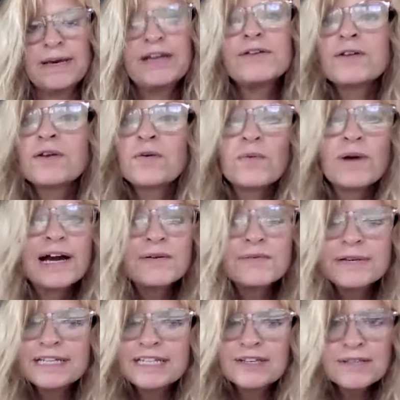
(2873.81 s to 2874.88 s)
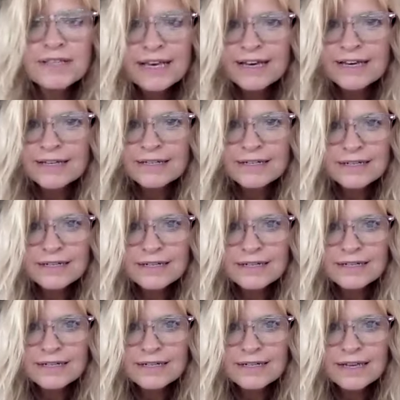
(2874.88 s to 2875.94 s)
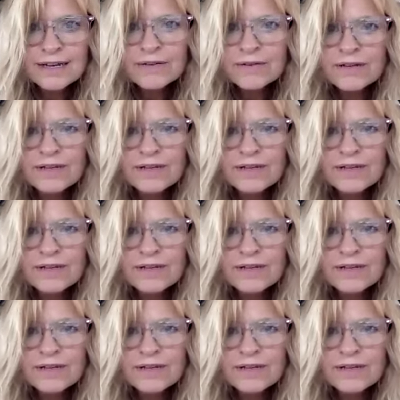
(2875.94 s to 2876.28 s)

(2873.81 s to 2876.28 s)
I don't know why we do that. I don't.